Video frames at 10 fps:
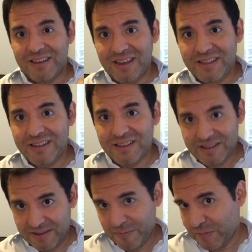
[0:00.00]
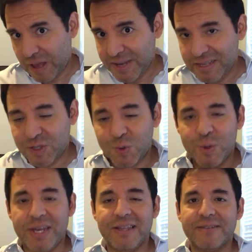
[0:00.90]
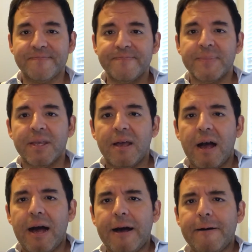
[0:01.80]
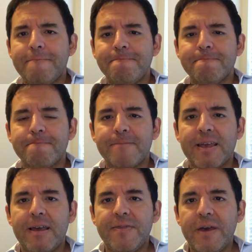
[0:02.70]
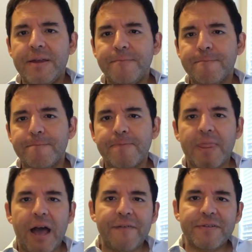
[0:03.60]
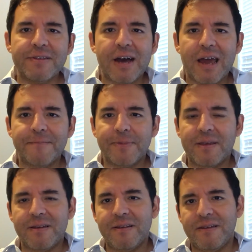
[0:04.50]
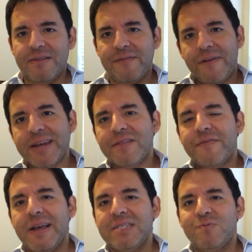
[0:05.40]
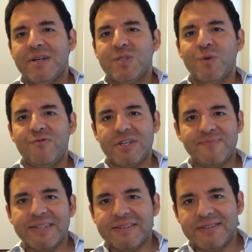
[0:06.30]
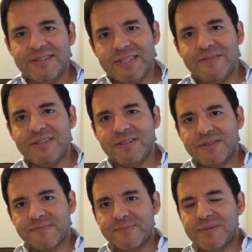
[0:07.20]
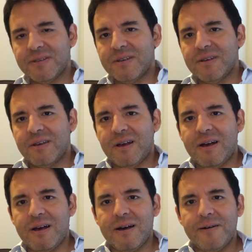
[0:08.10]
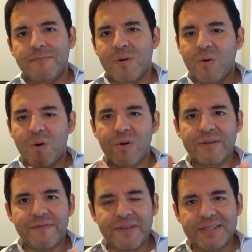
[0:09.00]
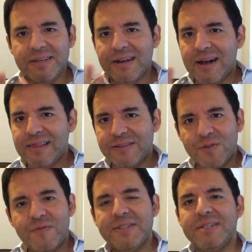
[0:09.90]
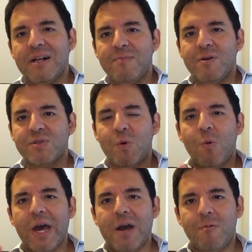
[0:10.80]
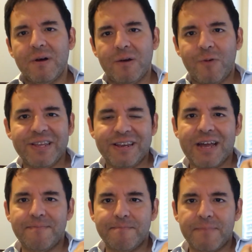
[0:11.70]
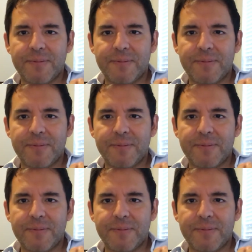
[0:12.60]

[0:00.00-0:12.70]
I mean the true healing. And then after that, the final phase was to address my sensitivities. All the physical and non-physical blocks on why did I